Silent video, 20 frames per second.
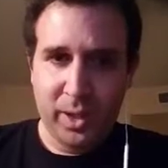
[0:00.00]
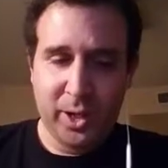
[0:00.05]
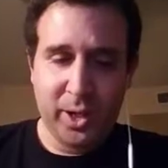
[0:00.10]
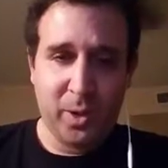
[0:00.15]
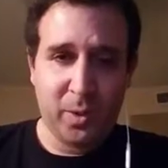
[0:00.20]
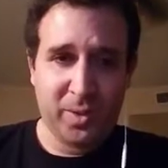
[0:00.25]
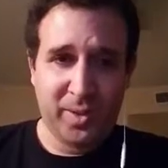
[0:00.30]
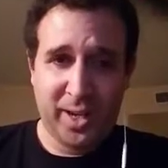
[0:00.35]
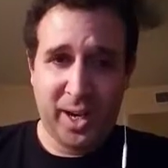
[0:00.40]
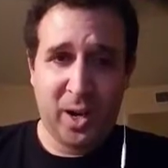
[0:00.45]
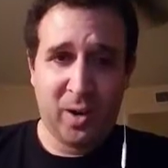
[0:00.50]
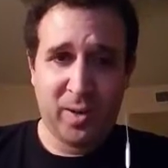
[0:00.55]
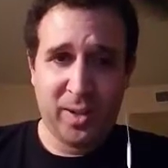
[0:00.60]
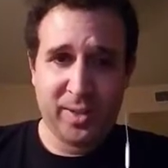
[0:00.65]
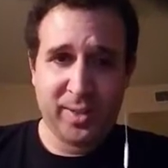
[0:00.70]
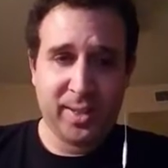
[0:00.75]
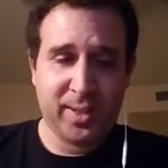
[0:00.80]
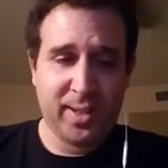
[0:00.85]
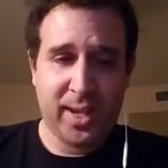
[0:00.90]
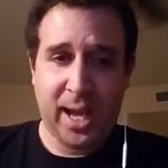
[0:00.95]
you know
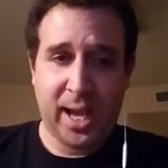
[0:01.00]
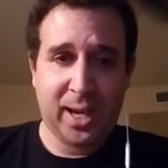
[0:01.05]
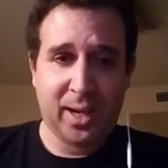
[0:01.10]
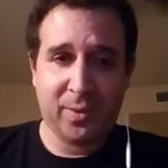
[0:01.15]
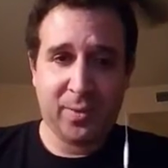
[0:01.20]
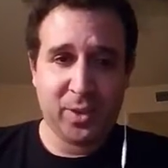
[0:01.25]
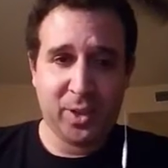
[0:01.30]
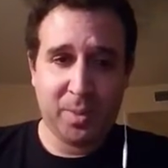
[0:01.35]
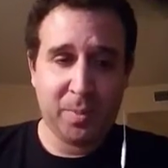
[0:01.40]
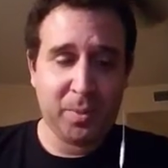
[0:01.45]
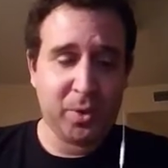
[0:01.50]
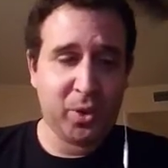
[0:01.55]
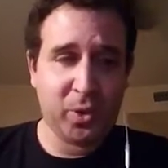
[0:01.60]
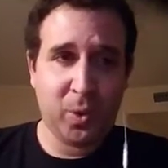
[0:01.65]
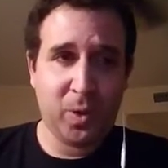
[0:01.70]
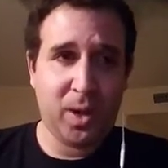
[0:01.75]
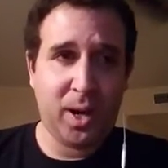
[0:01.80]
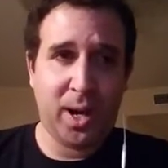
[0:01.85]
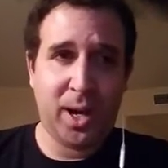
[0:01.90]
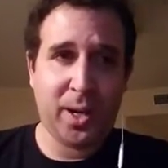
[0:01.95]
terrorist attack of some
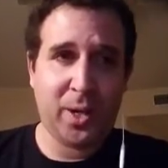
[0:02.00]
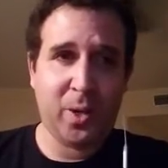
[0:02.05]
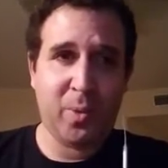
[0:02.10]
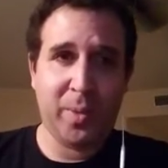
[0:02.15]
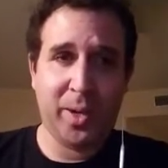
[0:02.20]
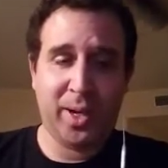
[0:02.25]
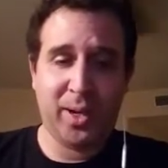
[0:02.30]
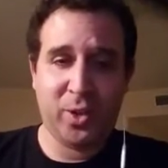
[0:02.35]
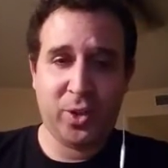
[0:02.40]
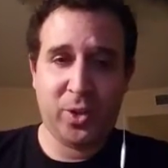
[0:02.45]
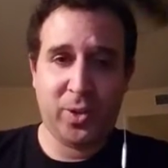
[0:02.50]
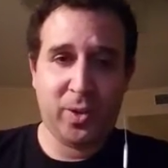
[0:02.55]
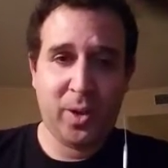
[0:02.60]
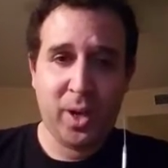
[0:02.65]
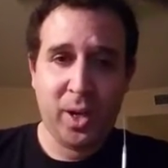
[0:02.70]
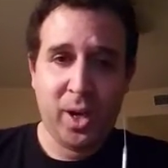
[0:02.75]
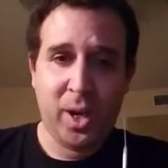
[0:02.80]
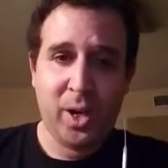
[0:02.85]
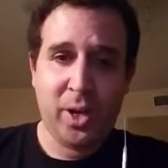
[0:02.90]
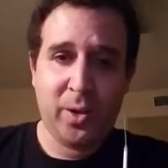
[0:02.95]
sort on you because you're
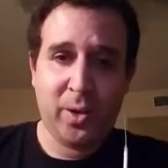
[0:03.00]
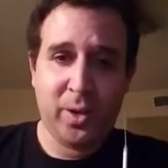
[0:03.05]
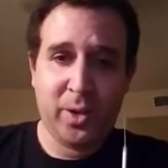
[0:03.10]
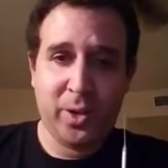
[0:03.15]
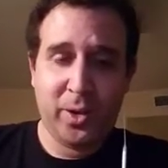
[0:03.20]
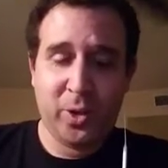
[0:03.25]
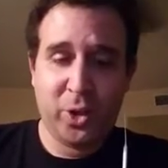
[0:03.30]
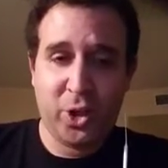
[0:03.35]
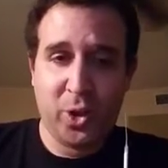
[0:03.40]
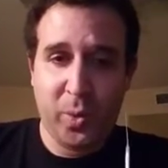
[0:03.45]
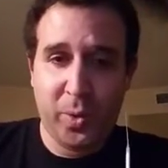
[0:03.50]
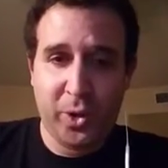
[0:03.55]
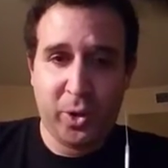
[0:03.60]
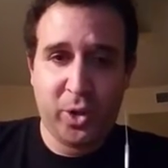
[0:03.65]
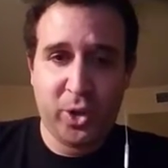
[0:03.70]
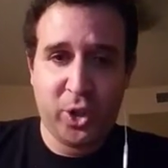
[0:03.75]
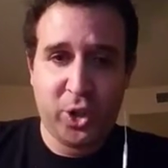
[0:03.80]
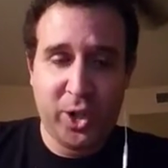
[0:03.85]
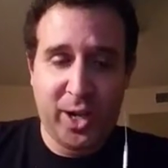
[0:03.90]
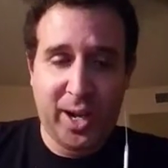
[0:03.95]
you're you're showing
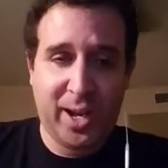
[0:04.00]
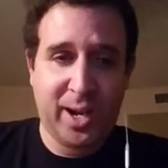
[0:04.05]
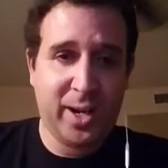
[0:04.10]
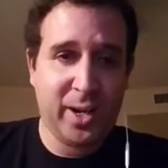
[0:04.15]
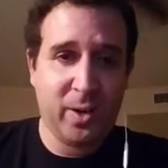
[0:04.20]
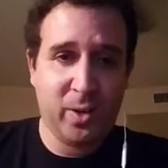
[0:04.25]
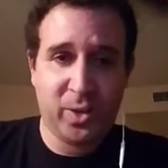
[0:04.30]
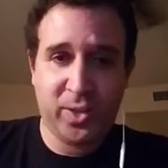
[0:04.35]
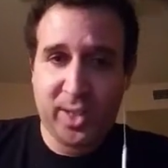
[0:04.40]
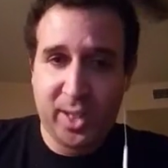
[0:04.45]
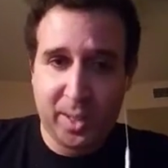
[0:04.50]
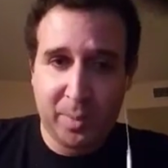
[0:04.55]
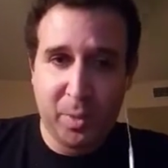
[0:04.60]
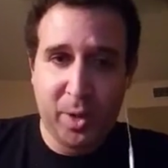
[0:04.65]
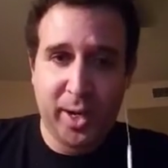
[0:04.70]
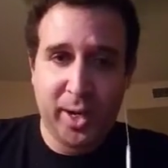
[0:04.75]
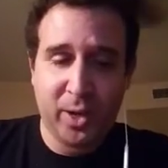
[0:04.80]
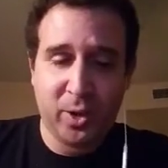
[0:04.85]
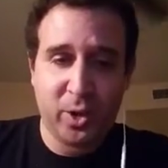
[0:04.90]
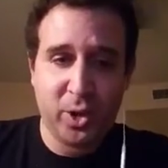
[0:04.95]
Christianity, you're
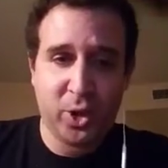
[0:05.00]
celebrating